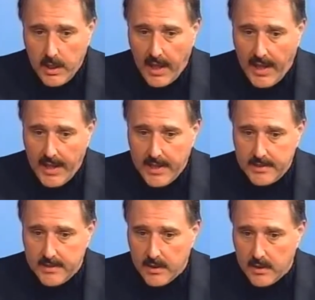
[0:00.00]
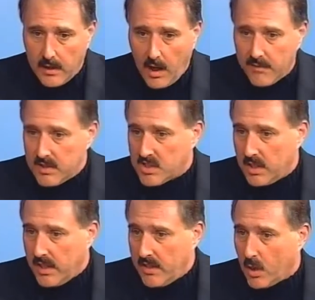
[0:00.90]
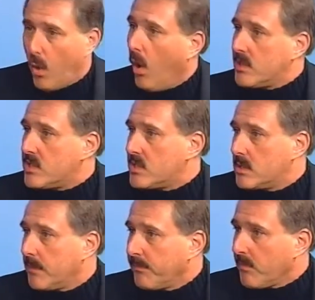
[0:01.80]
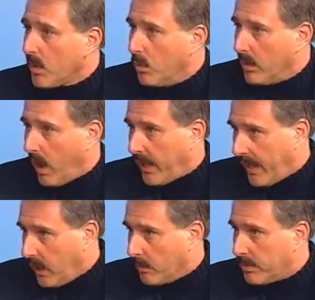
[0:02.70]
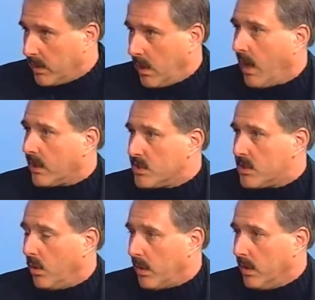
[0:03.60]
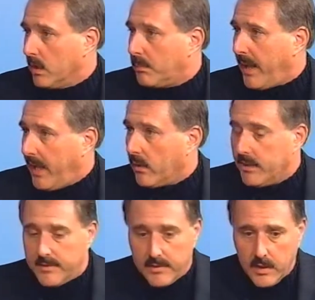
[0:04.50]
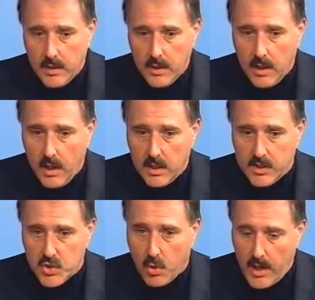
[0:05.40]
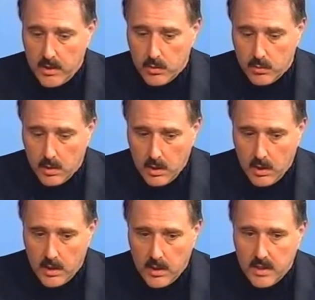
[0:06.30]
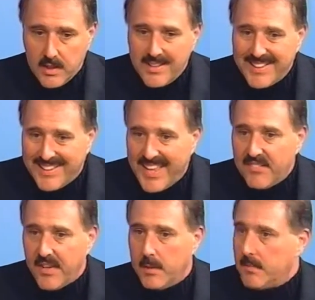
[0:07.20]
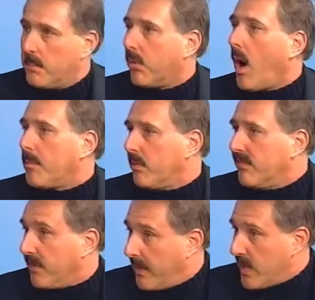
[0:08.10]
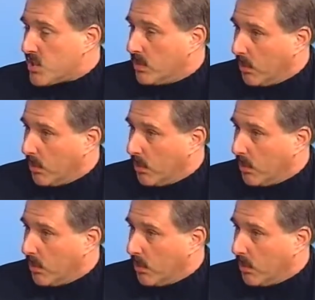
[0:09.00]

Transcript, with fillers: And uh, obviously, the courts will not help a non custodial parent uh, to try to give him the proper information.